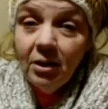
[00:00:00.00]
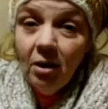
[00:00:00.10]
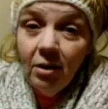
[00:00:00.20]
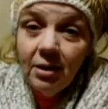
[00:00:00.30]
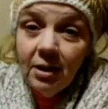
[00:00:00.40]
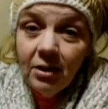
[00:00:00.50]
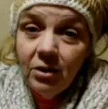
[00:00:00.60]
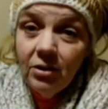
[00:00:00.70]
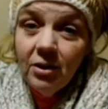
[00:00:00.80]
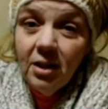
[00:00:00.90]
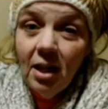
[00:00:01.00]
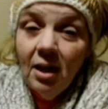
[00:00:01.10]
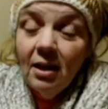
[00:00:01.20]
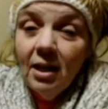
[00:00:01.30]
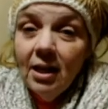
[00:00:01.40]
yarn sisters
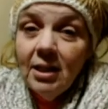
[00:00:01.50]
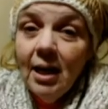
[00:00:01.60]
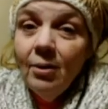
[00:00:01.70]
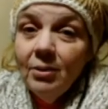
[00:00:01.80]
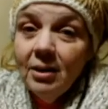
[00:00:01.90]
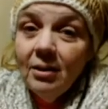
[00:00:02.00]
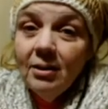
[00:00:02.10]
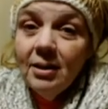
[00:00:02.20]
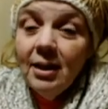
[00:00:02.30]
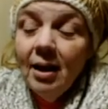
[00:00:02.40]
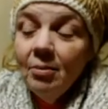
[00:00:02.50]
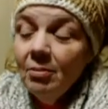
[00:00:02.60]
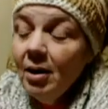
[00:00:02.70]
that I chat with all the time.